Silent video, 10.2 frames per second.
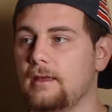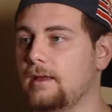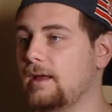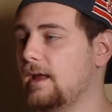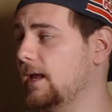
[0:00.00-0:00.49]

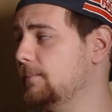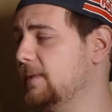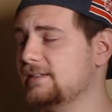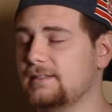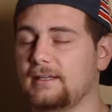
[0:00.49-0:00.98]
And
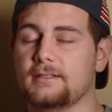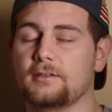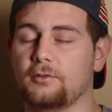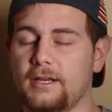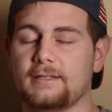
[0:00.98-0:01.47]
basically, it's
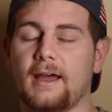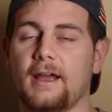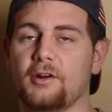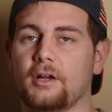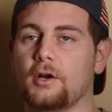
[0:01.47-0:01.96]
great to
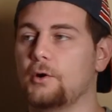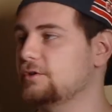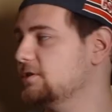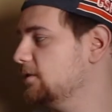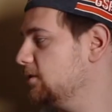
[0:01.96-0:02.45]
hire a
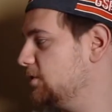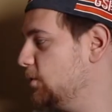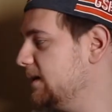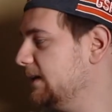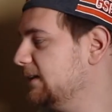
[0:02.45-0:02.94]
coach
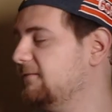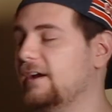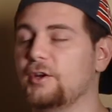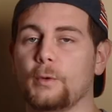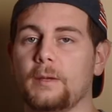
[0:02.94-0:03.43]
to
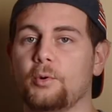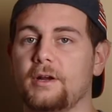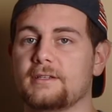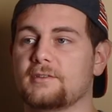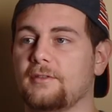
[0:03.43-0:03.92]
identify your weak
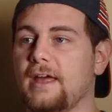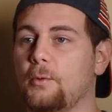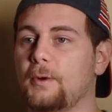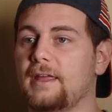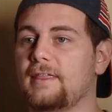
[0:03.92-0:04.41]
points so
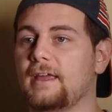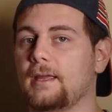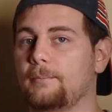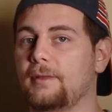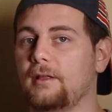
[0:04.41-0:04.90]
that way they
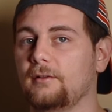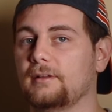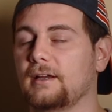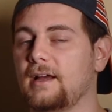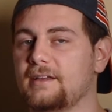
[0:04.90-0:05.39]
could build
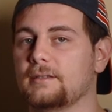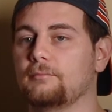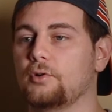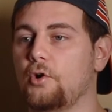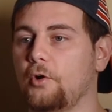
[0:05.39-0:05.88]
a custom
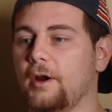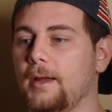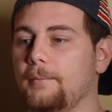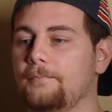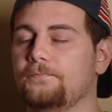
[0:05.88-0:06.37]

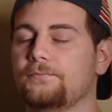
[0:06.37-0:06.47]
program